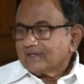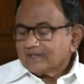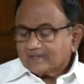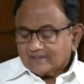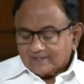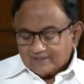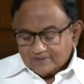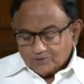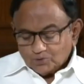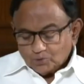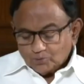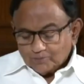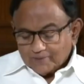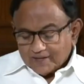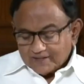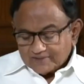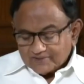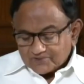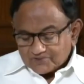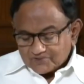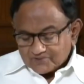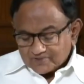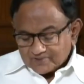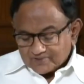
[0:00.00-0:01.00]
A new
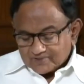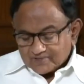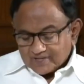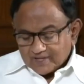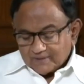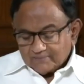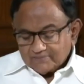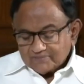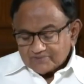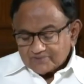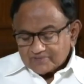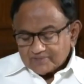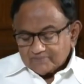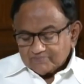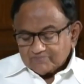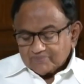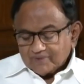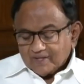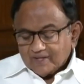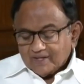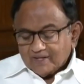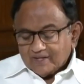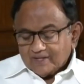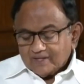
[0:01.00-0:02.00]
magistrate comes.
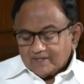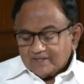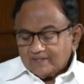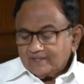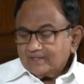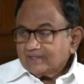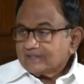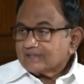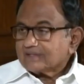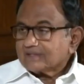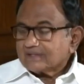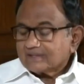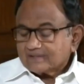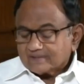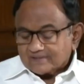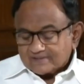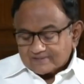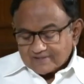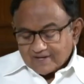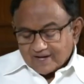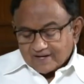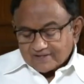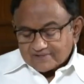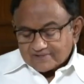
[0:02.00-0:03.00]
He
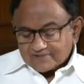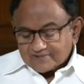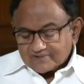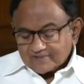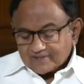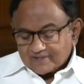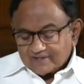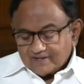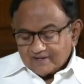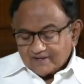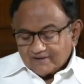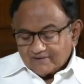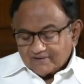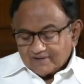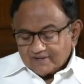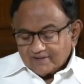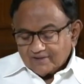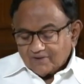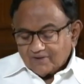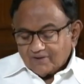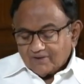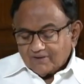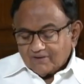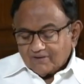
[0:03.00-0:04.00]
starts the
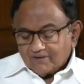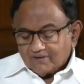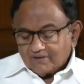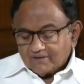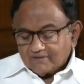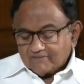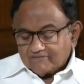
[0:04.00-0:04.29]
hearing on